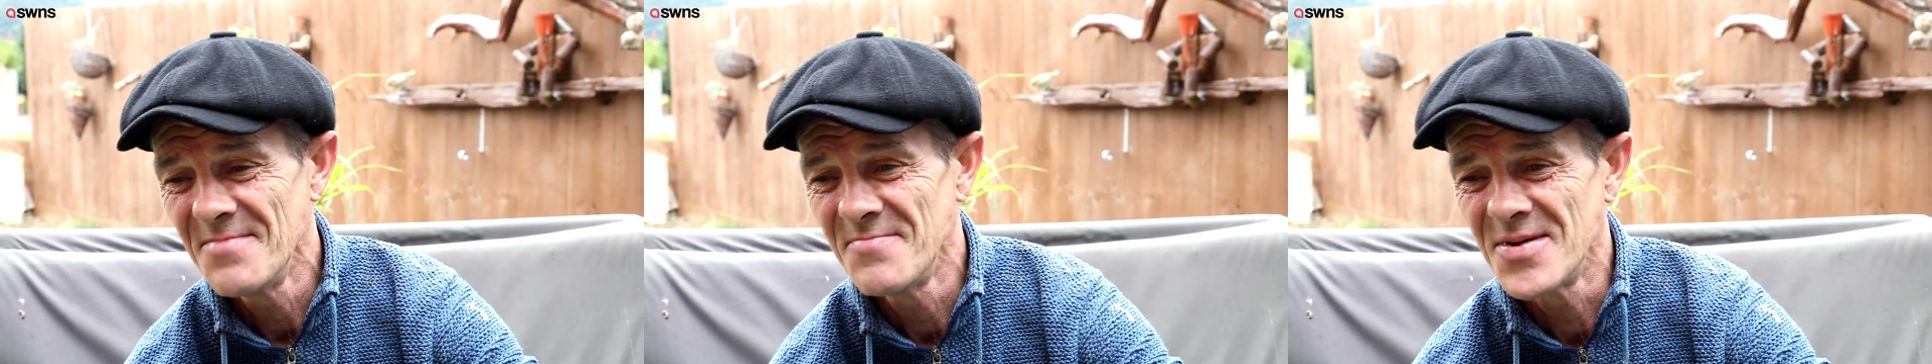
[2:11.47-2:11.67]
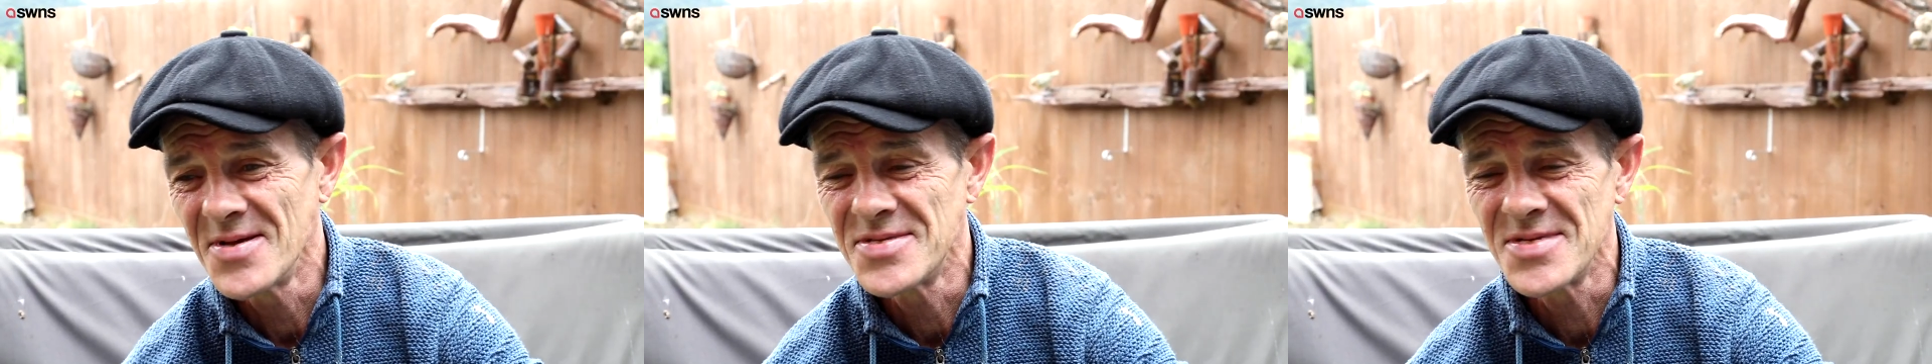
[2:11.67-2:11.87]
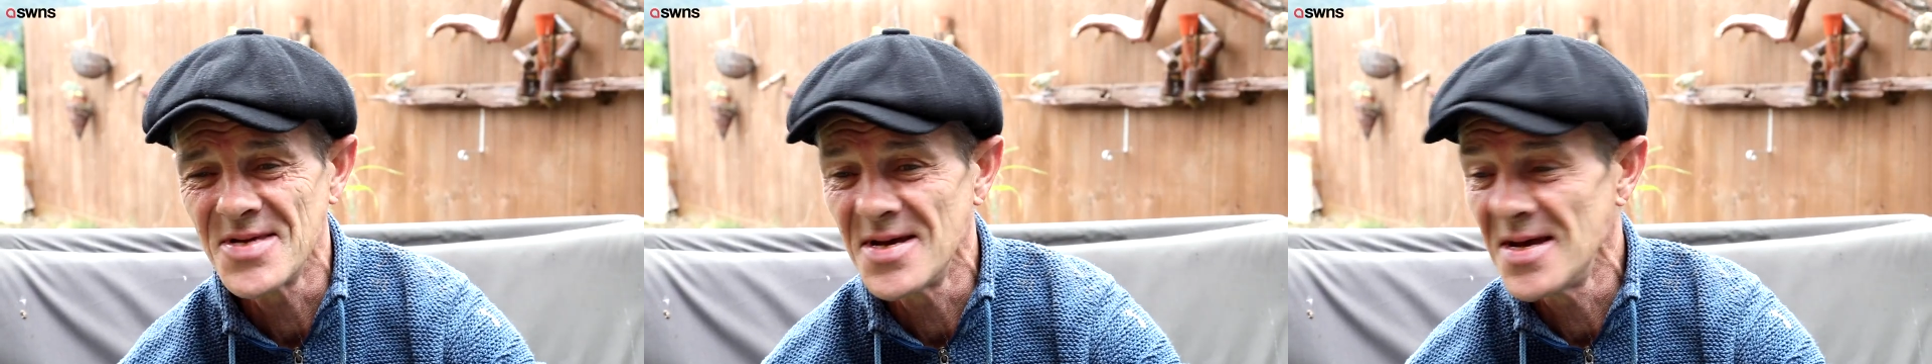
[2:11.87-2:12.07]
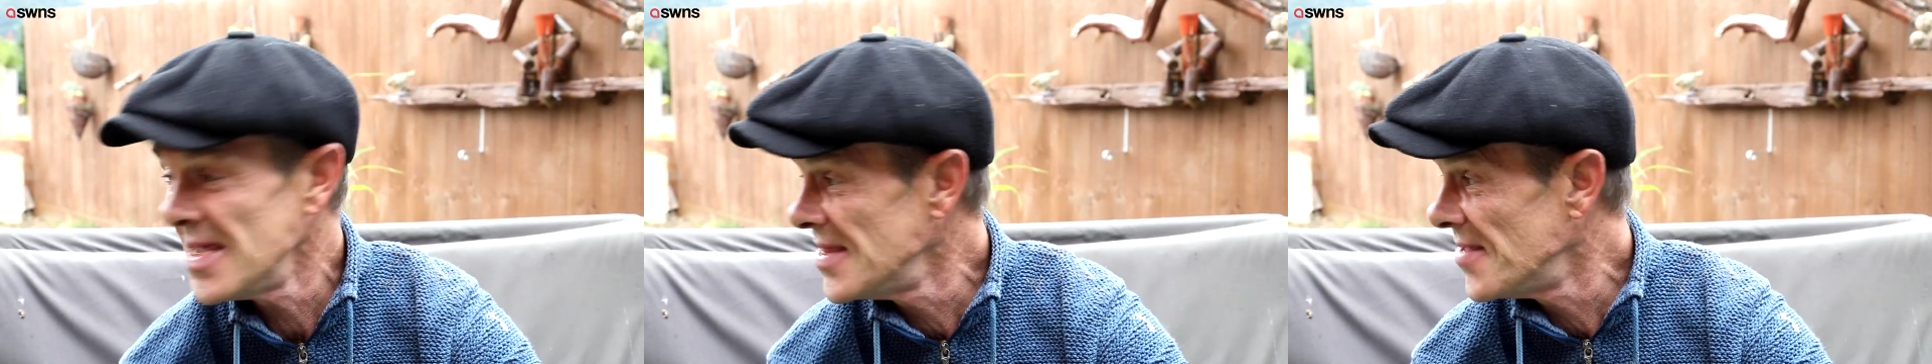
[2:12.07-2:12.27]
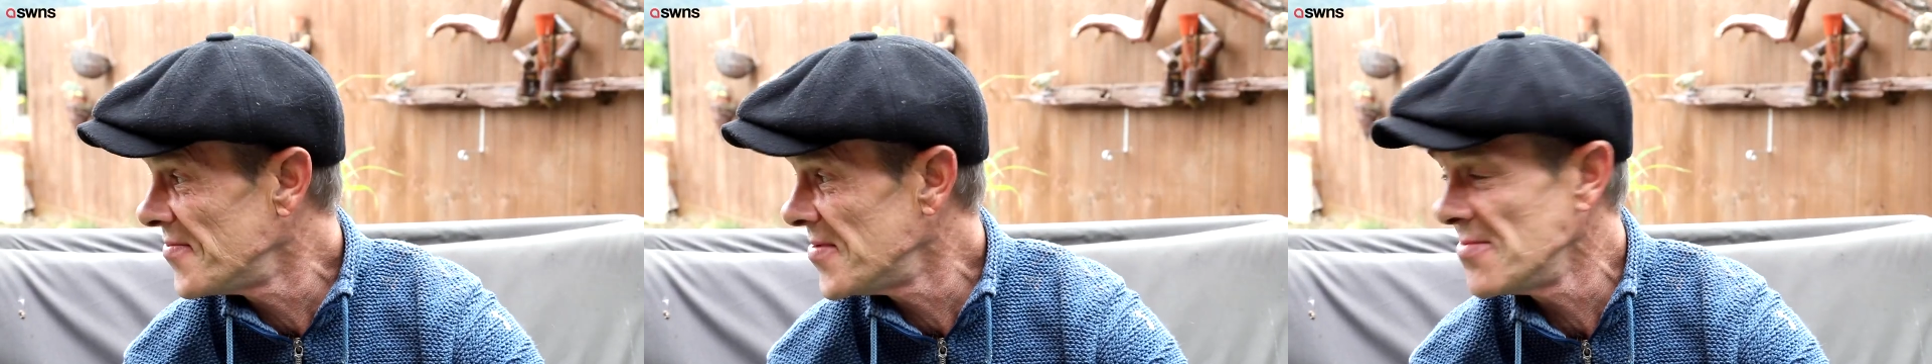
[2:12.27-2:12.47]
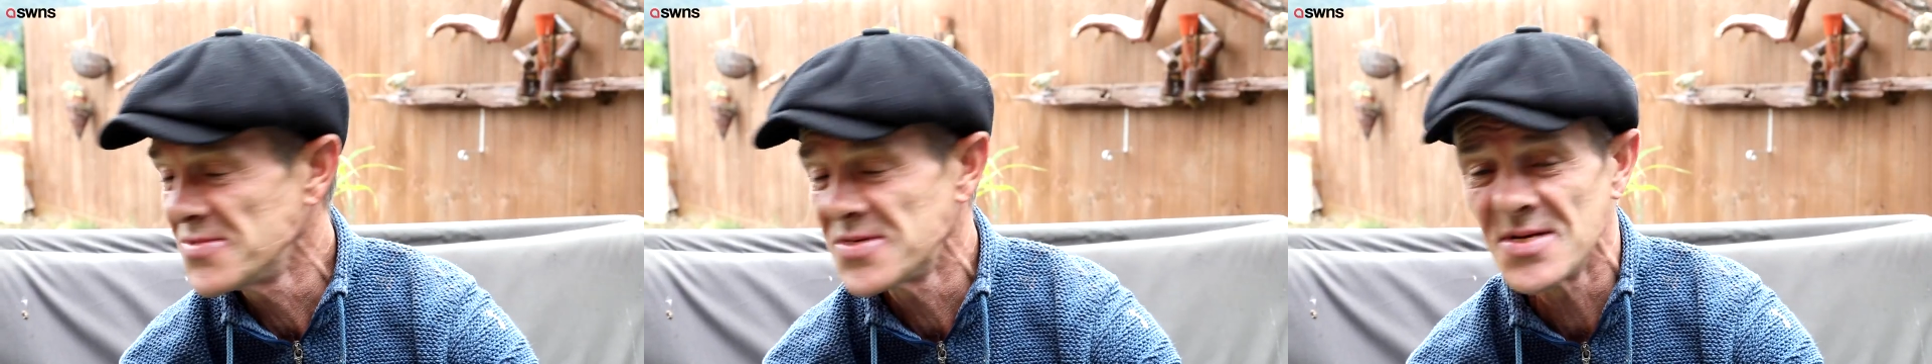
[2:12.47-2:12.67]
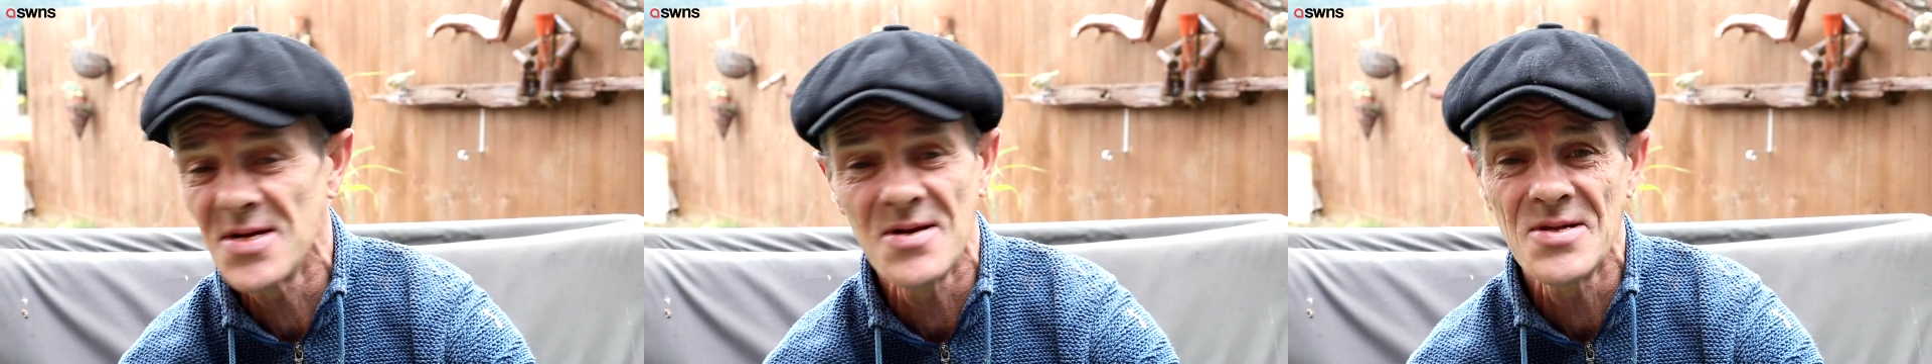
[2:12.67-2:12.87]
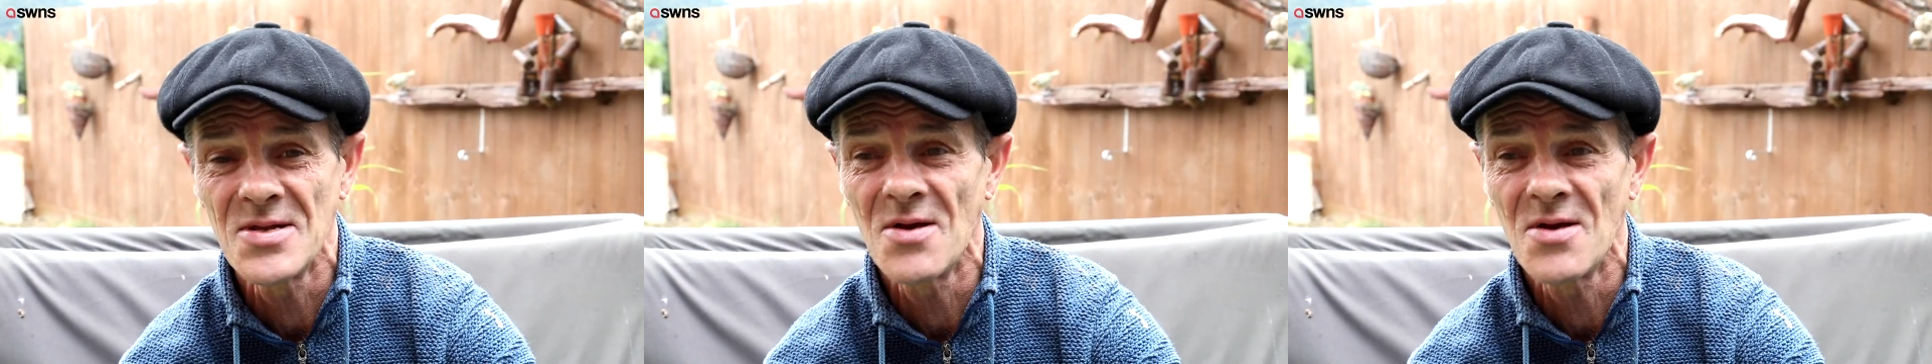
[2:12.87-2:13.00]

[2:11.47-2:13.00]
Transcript: But uh, in the future,